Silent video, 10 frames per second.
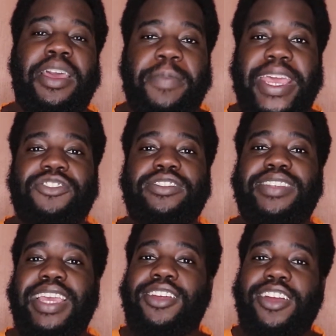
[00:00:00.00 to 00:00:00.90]
Patrons
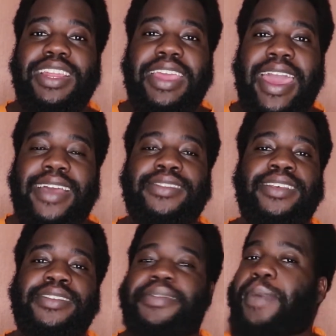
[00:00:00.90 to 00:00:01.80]
get early
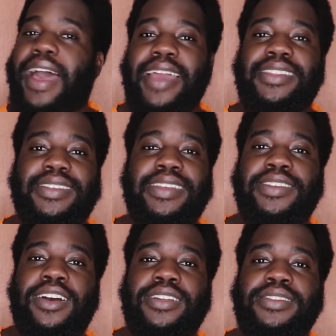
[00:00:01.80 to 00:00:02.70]
access, behind the scenes
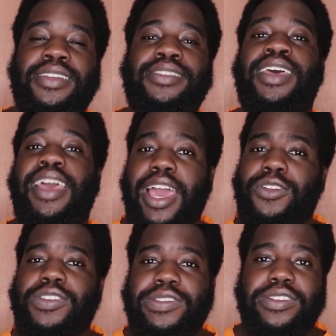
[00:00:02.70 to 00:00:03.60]
content, and
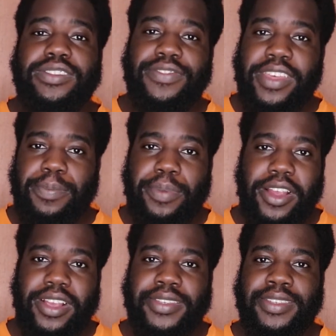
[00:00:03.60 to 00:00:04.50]
all sorts of other
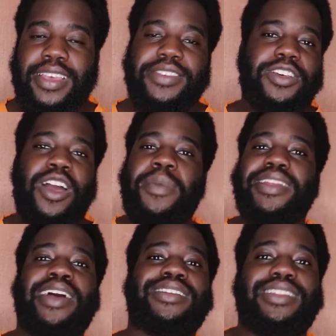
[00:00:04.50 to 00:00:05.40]
perks, so come on
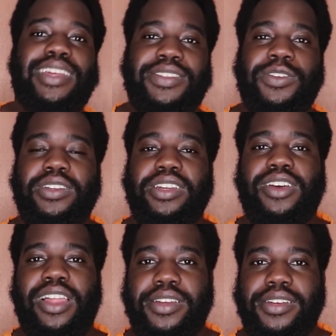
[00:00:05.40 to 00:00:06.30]
down and let us hold
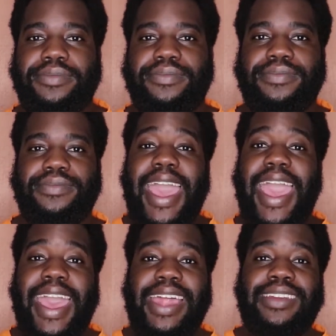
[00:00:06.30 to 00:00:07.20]
$1.
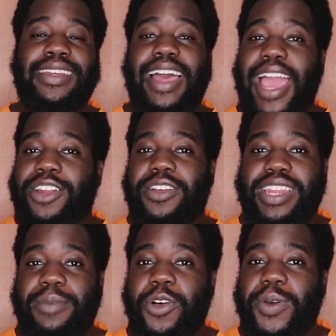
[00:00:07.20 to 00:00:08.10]
And I know that
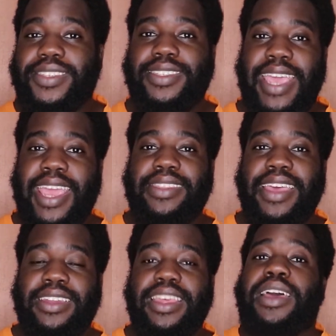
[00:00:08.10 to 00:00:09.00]
I'm always saying
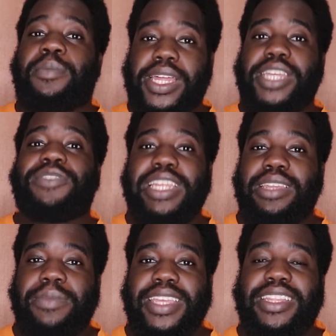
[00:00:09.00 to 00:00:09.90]
that, but I really
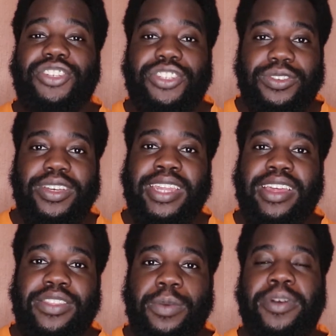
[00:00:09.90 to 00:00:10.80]
mean that you do get
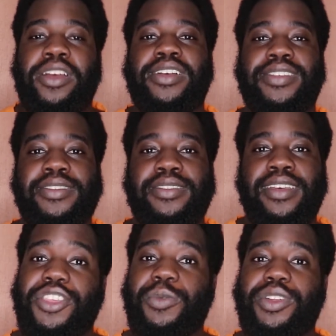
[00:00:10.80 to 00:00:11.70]
other perks.
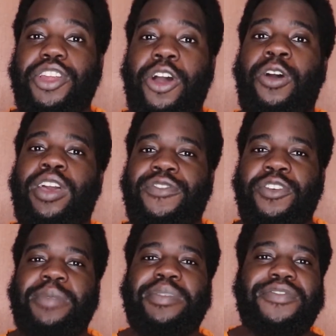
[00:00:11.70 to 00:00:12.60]
You would know if you
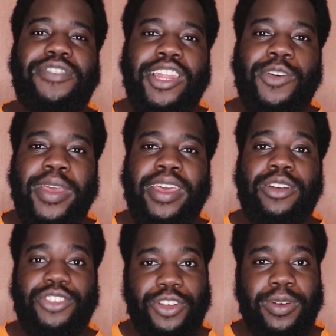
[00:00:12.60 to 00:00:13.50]
had been following our
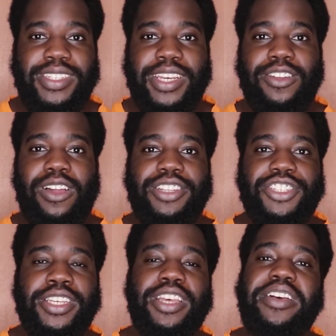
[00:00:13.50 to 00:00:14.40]
show on
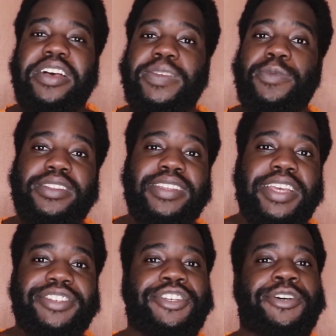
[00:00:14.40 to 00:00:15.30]
technology, A Small
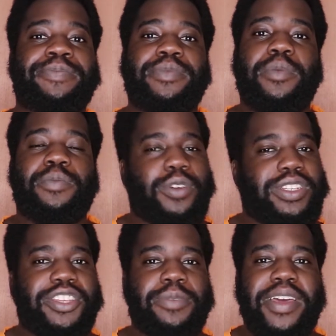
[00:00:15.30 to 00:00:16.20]
Tech Show, brought
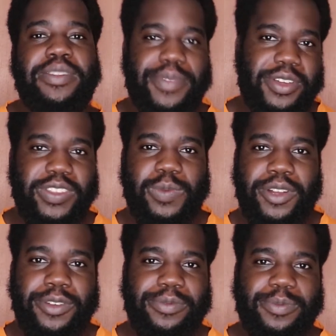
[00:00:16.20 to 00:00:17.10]
to you by the Bonus Bro.
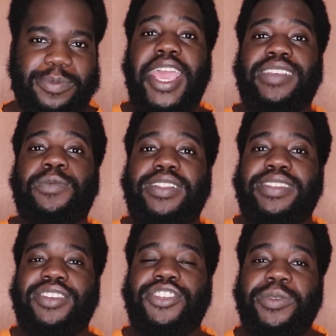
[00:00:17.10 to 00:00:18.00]
A Small
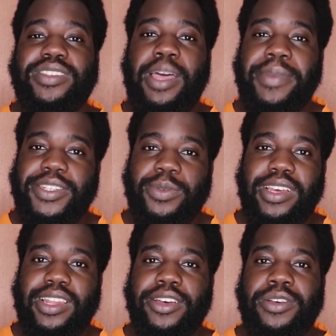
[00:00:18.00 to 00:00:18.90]
Tech Show is coming to a
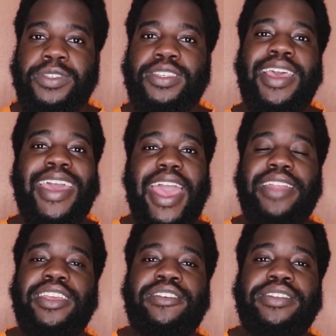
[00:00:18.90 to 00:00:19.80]
close, and
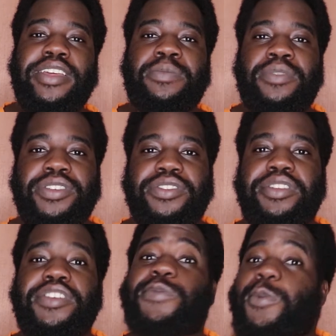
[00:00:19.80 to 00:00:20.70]
here at Netobro
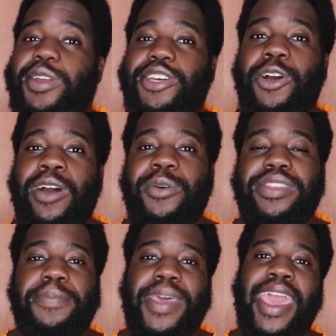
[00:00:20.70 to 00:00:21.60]
Studios we want to go out with
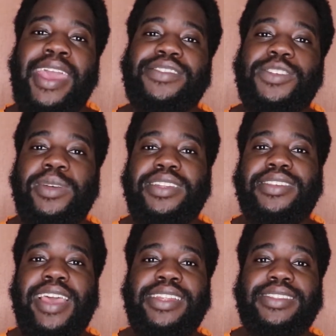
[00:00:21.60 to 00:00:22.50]
a bang, so we
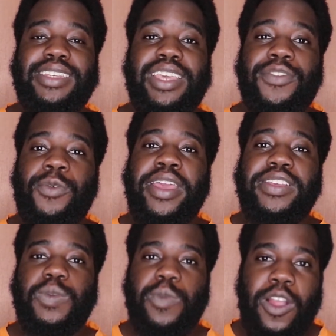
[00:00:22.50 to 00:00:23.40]
decided to give away a
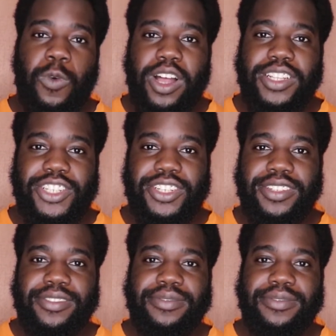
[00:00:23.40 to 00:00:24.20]
smartwatch.